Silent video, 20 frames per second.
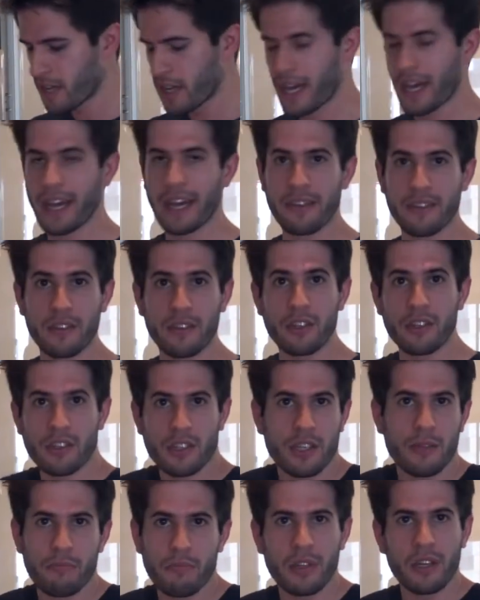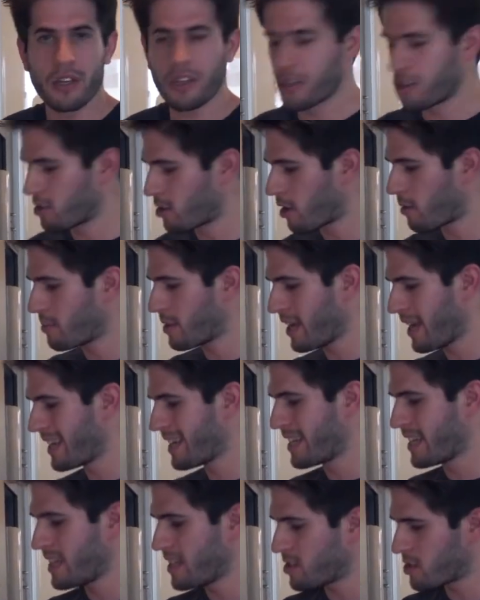And this simply could not be
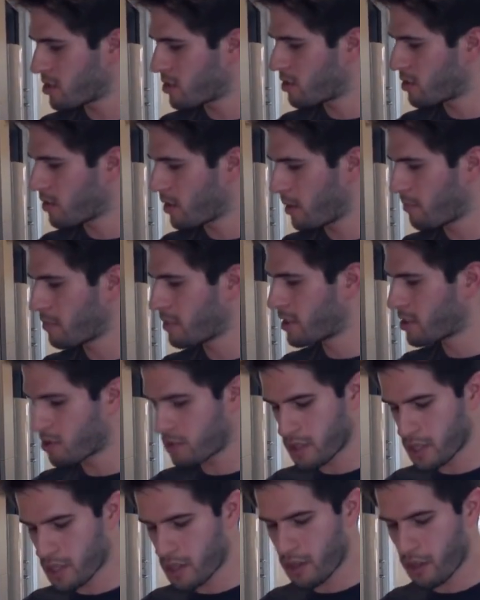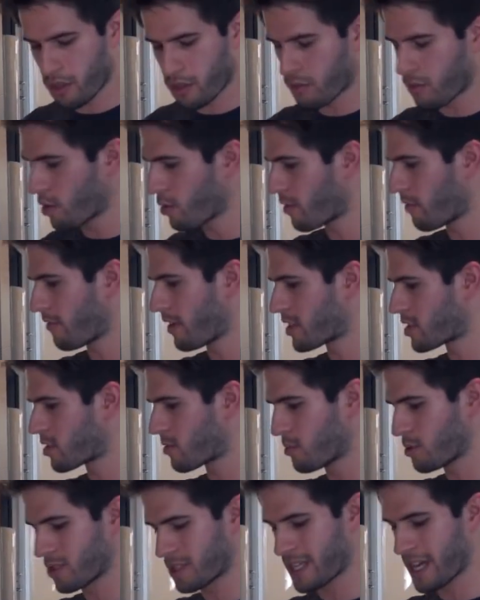any easier. I'm literally going to throw the
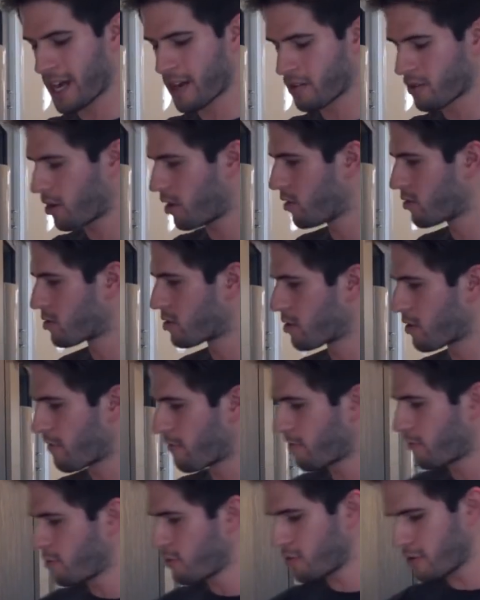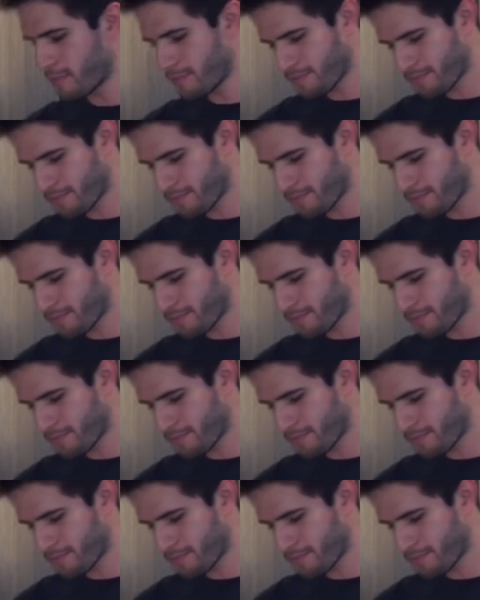vegetables down onto the food.